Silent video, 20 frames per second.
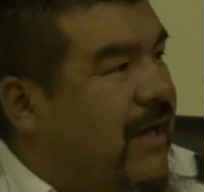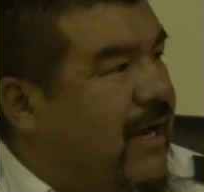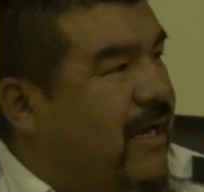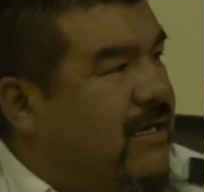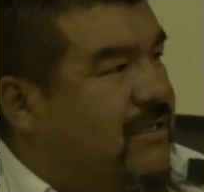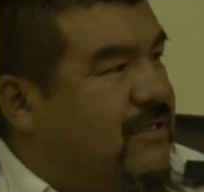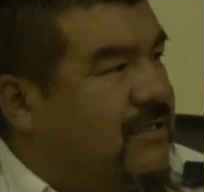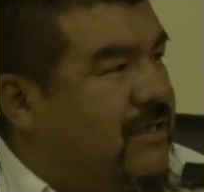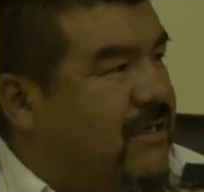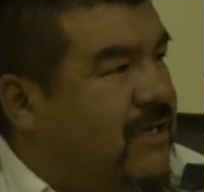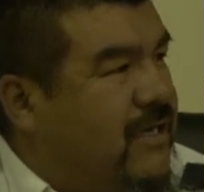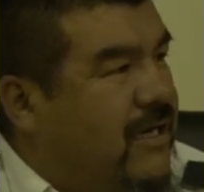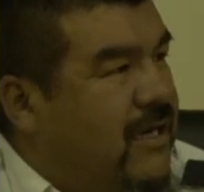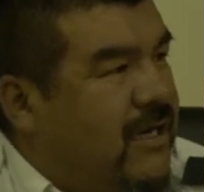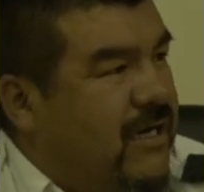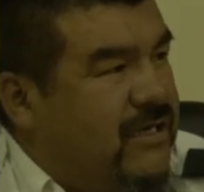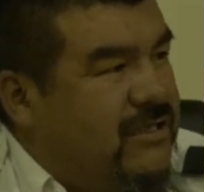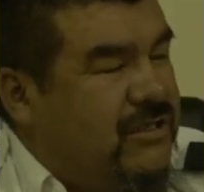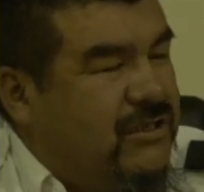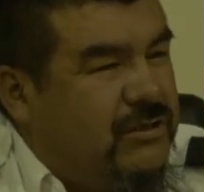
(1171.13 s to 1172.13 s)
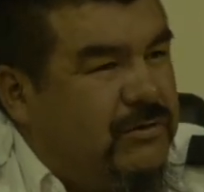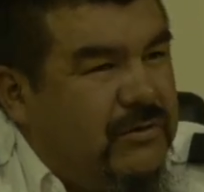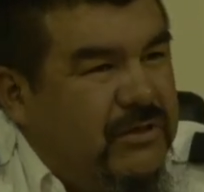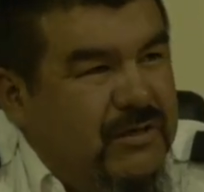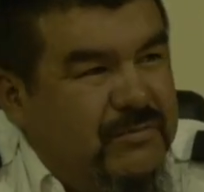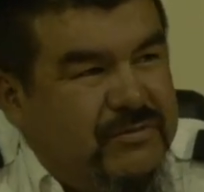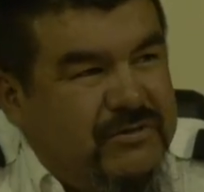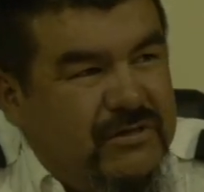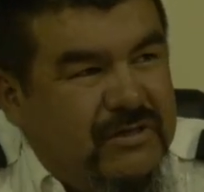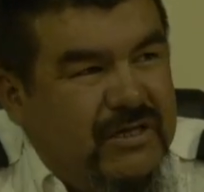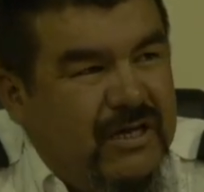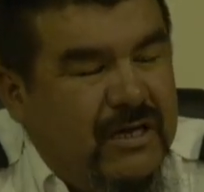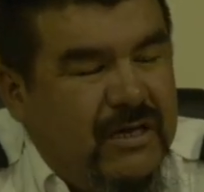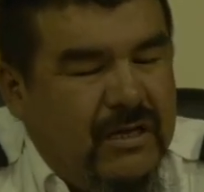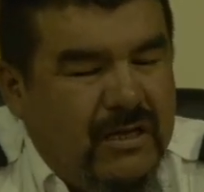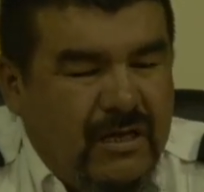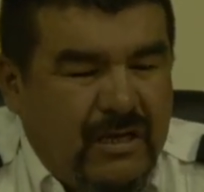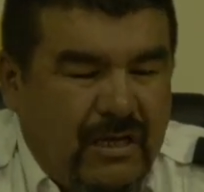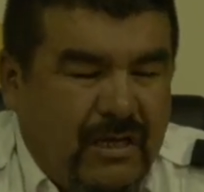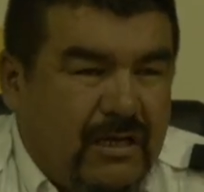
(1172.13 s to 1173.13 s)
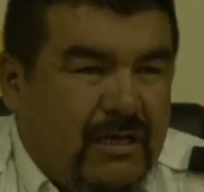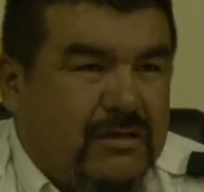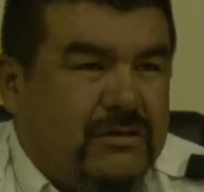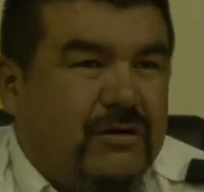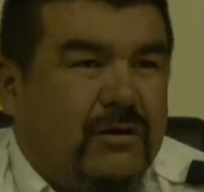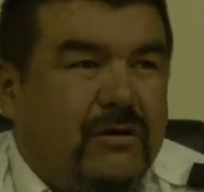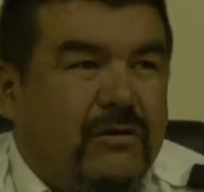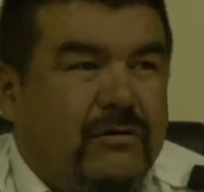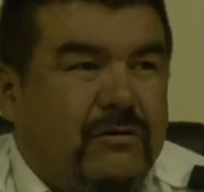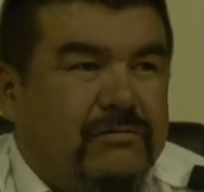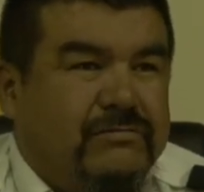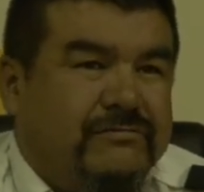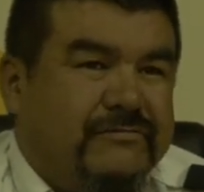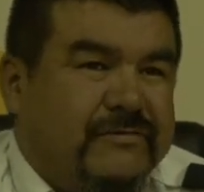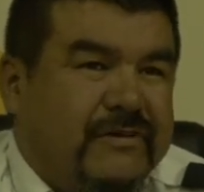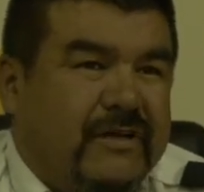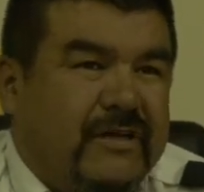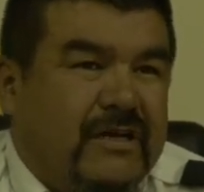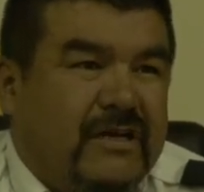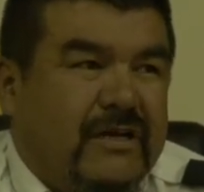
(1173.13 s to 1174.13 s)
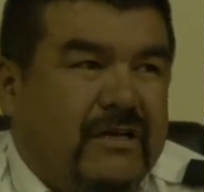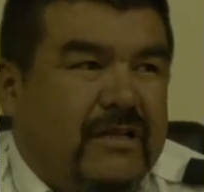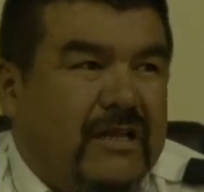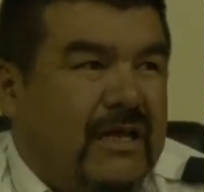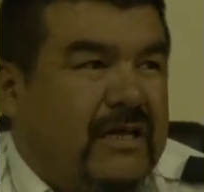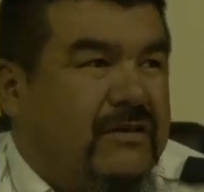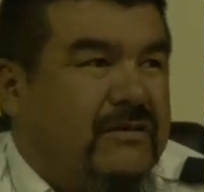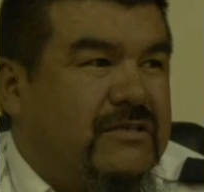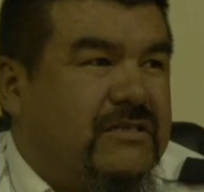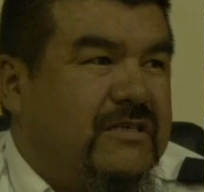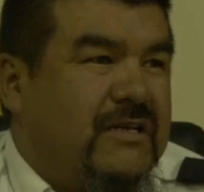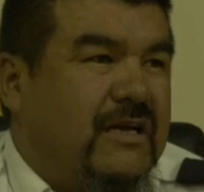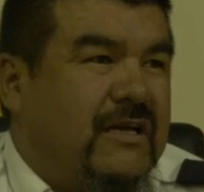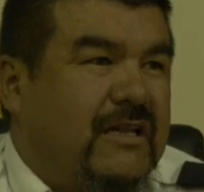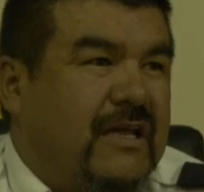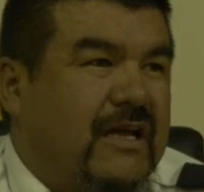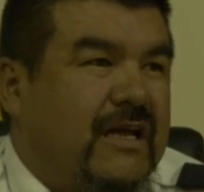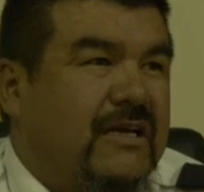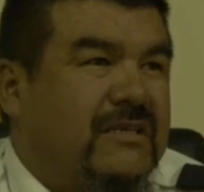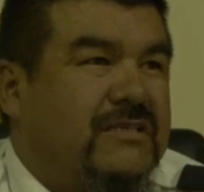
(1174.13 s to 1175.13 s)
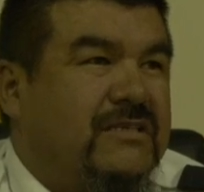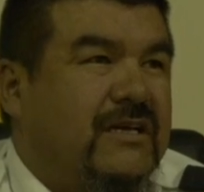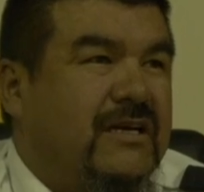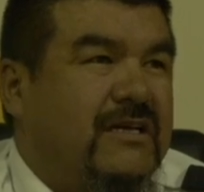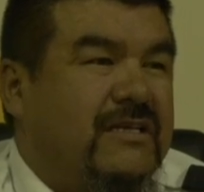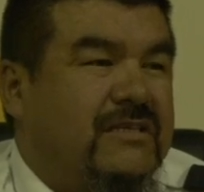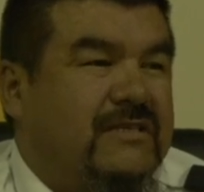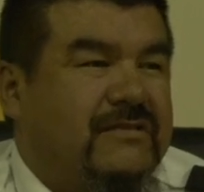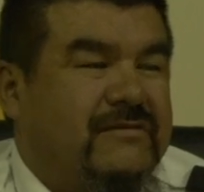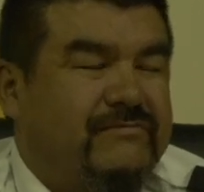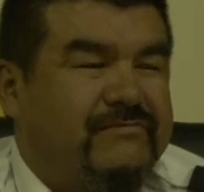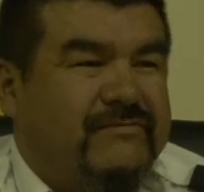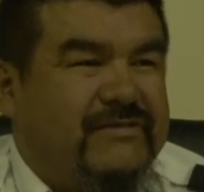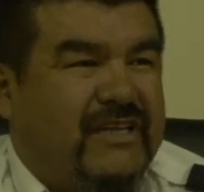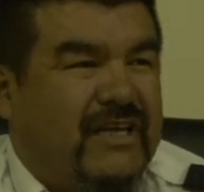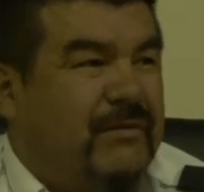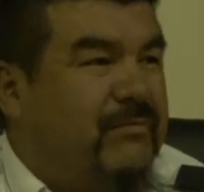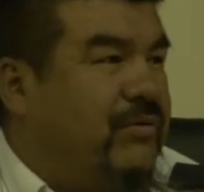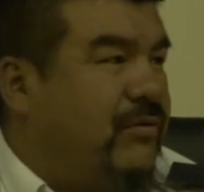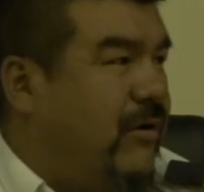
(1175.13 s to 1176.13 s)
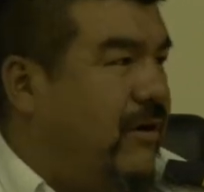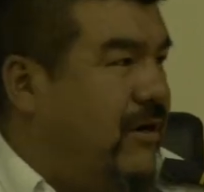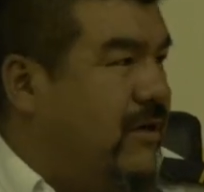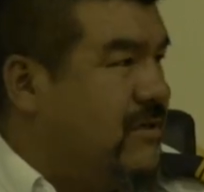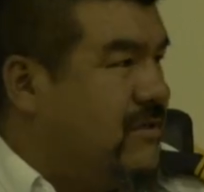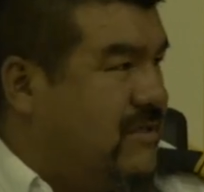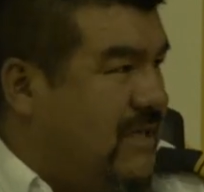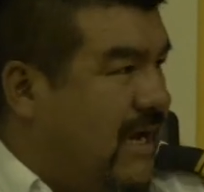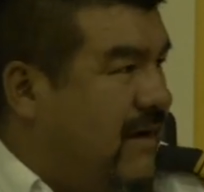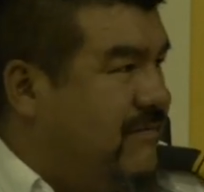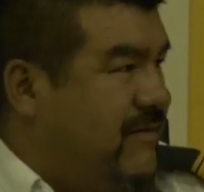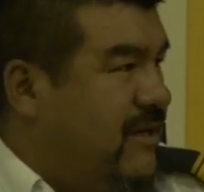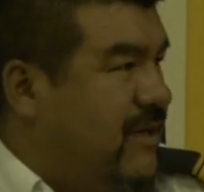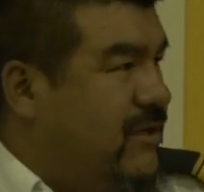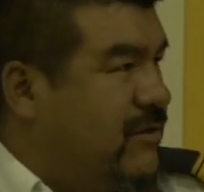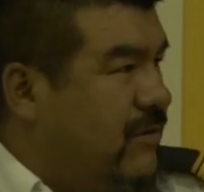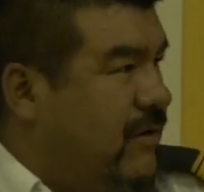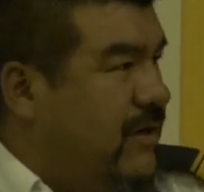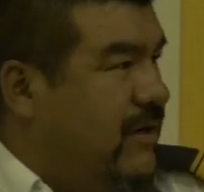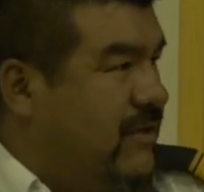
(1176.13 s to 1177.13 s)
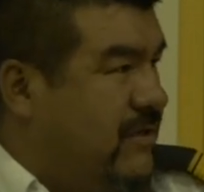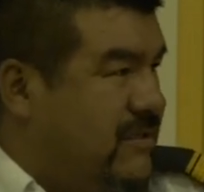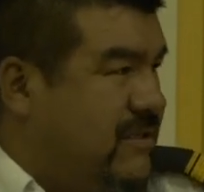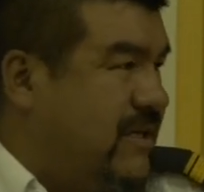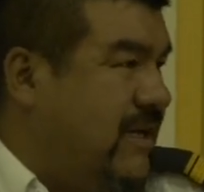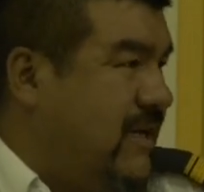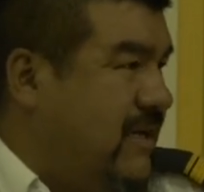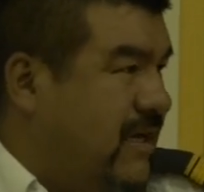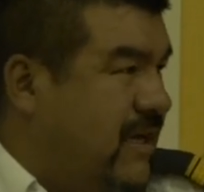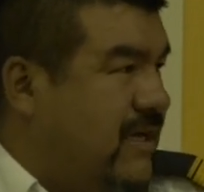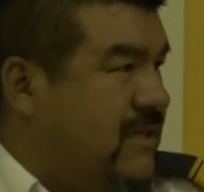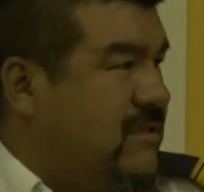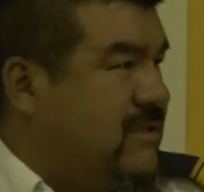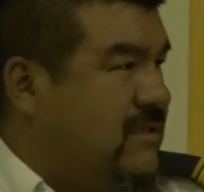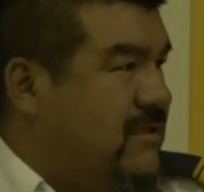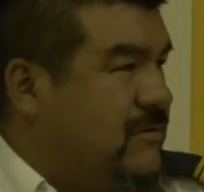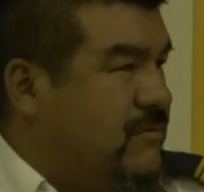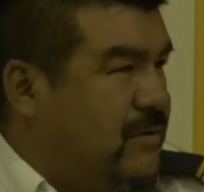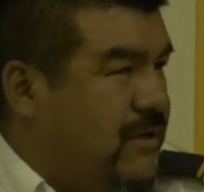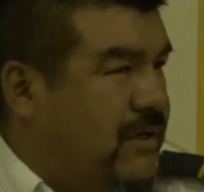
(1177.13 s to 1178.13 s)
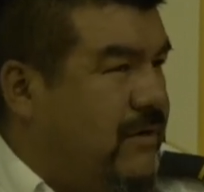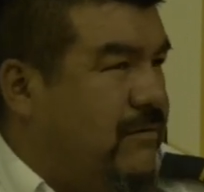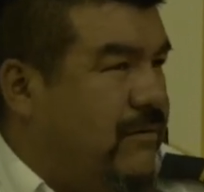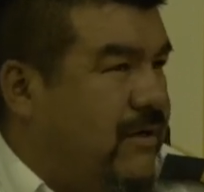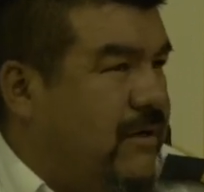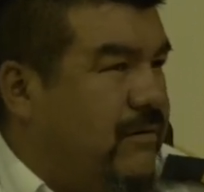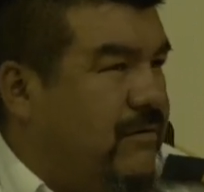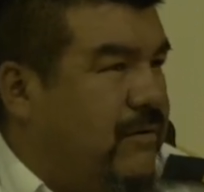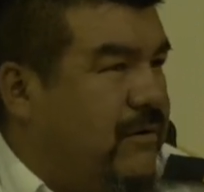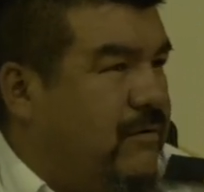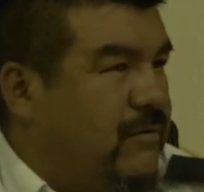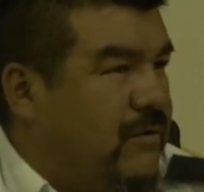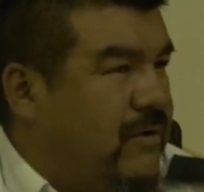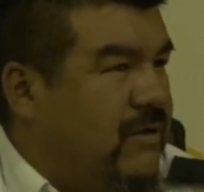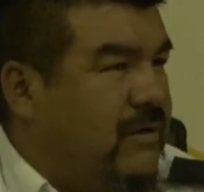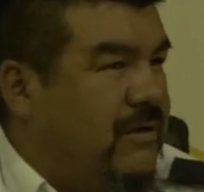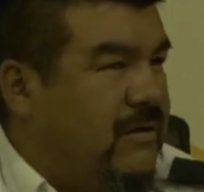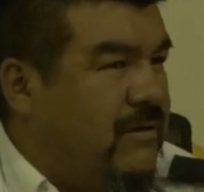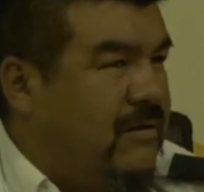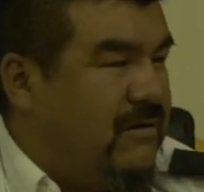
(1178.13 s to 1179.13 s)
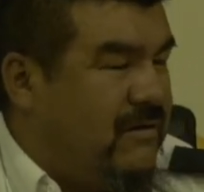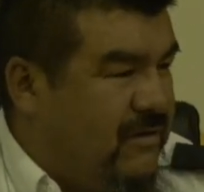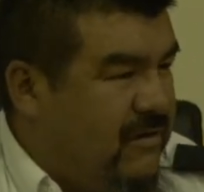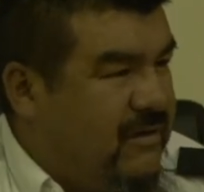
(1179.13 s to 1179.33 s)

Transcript: Yeah, eh? so, like you said, like I said, employers have the authority to say yes, we, we will,